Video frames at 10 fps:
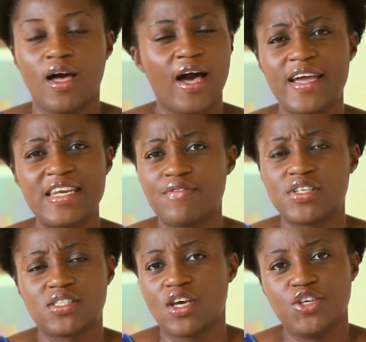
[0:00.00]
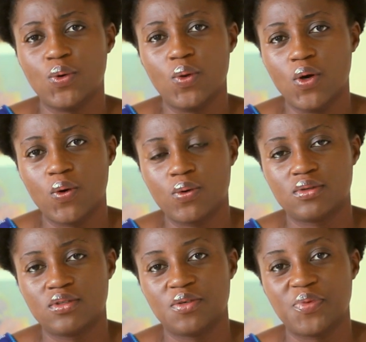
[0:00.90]
I never say YOLO
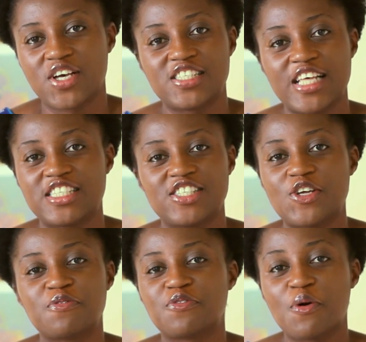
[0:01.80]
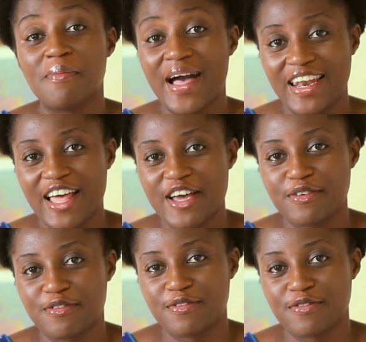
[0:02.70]
because that is not for my life.